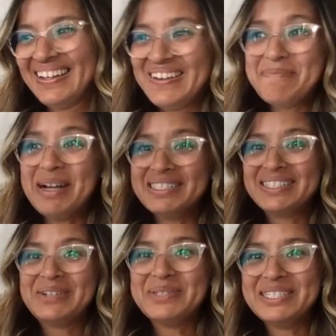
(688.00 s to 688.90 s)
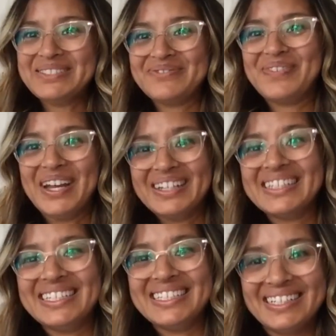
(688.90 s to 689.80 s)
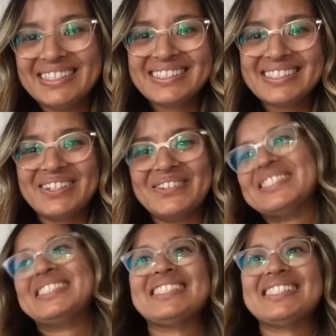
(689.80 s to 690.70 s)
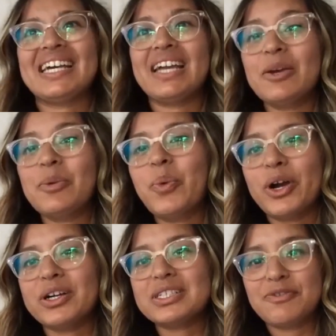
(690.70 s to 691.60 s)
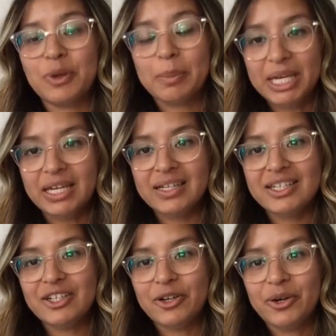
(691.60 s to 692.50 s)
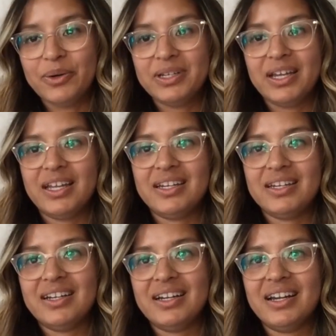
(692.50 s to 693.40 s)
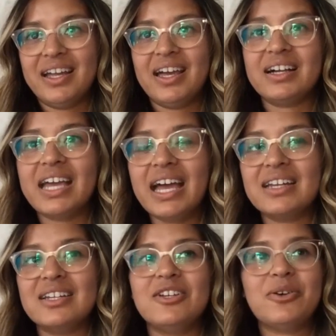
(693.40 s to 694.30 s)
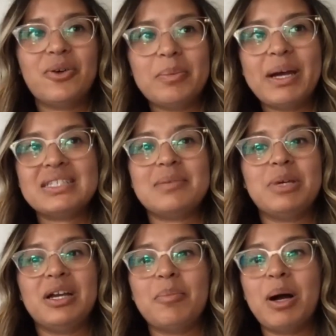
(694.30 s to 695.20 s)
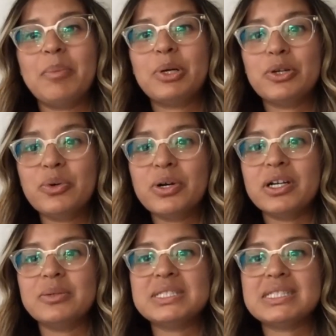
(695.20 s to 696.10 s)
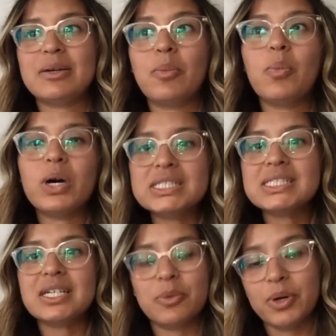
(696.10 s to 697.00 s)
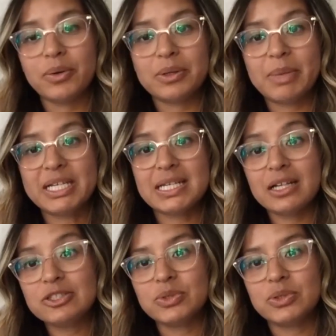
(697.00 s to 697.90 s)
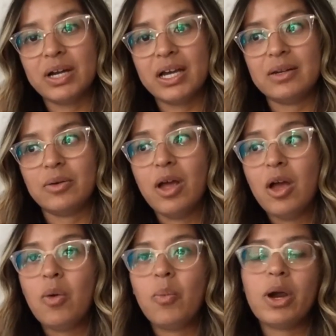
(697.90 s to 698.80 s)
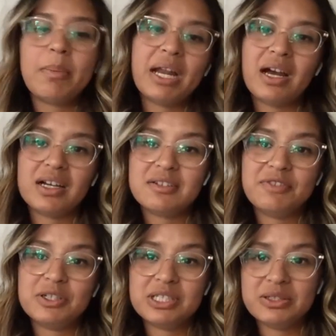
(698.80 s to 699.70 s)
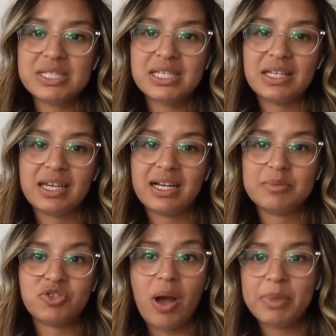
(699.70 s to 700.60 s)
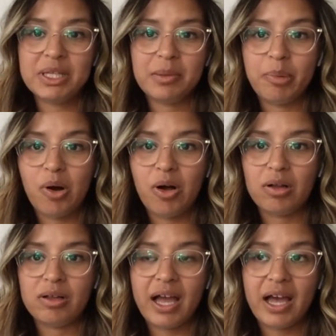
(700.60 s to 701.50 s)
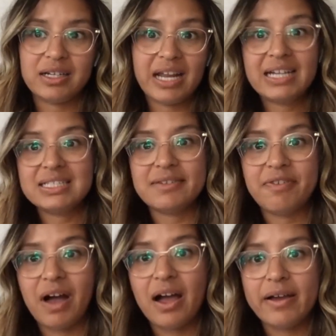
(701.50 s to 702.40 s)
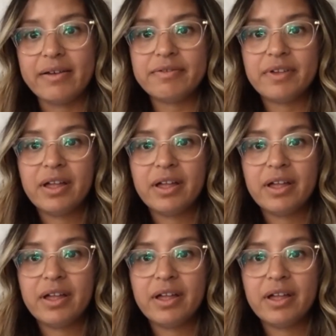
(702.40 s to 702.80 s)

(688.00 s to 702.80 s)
Right. My son was fairly young. So it was just like, it worked for me, you know, and, and again, you know, going back to being a mompreneur, it was like, what is going to work with my schedule, and where am I not going to feel guilty and like I'm dropping the ball out of nine to five?